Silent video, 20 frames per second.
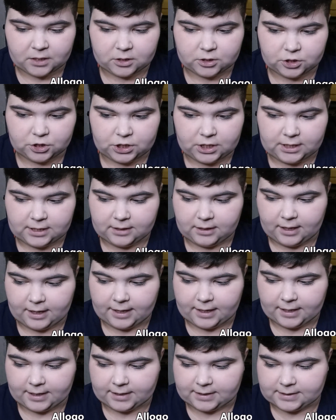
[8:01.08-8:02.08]
she
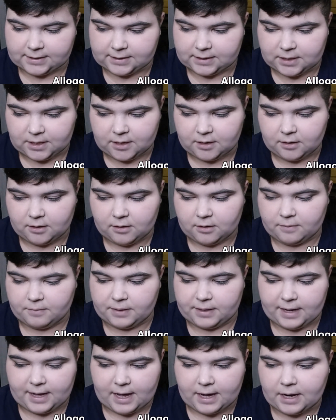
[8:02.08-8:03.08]
likes
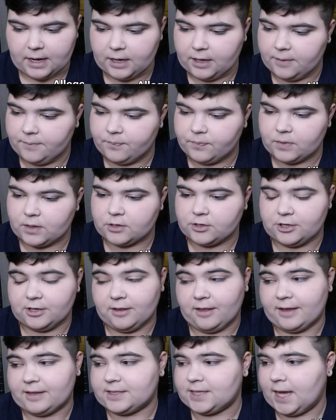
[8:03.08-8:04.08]
banana, she
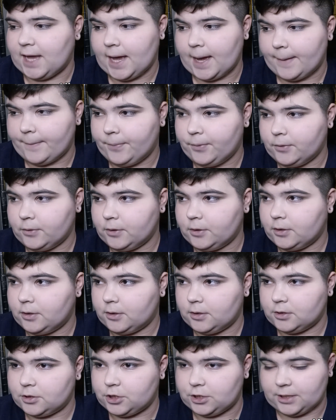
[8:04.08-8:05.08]
likes
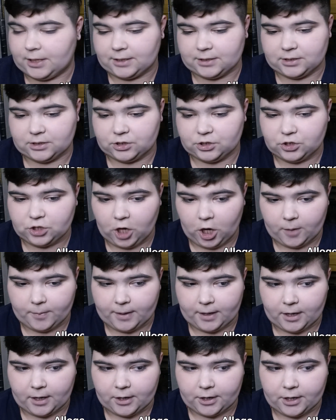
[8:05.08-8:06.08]
apple, she likes the
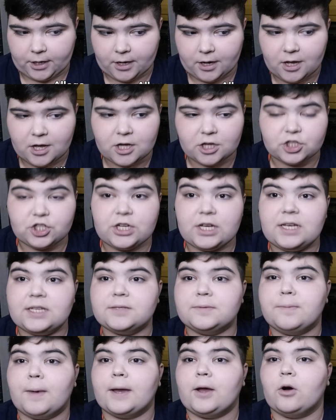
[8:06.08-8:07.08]
strawberry. She's
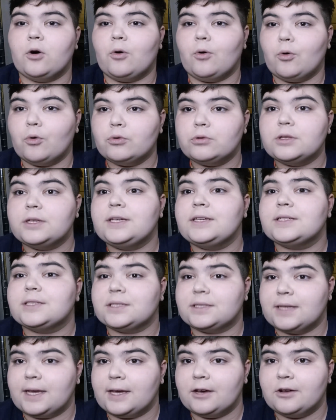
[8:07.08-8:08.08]
my only
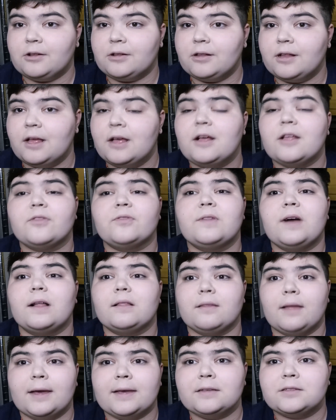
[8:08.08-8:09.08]
snail that
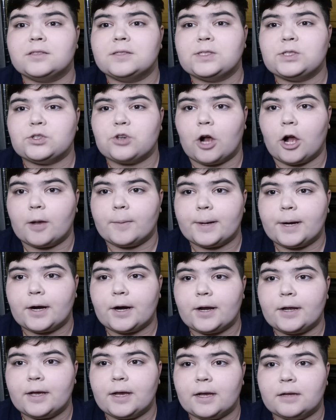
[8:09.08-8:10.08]
likes
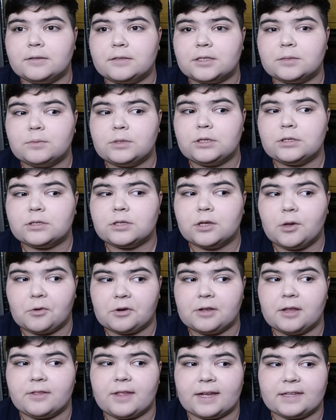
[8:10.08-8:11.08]
strawberry, and can we just agree
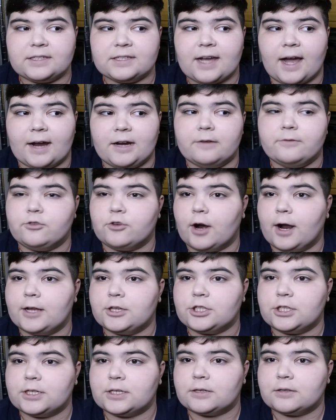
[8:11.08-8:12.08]
that that's kind of
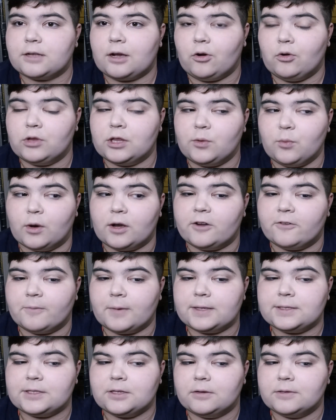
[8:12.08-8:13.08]
tragic, that only one of my
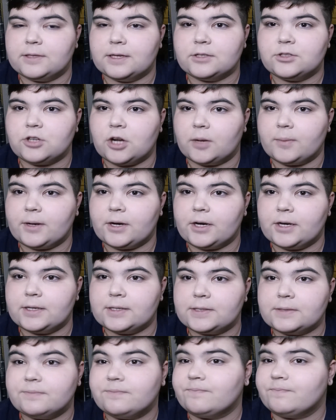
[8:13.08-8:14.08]
snails likes
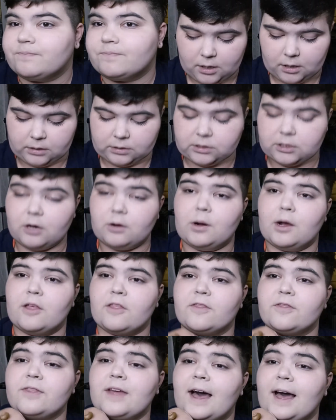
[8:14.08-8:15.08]
strawberries. So
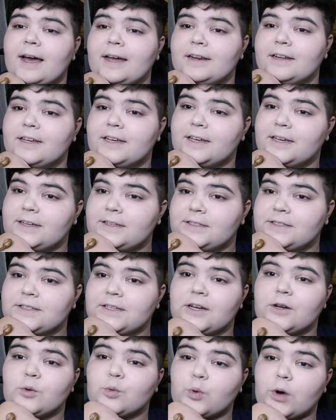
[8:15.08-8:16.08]
that is
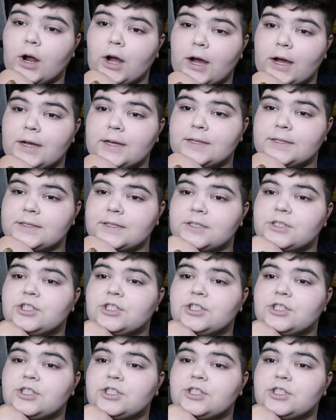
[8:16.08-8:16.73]
Roz.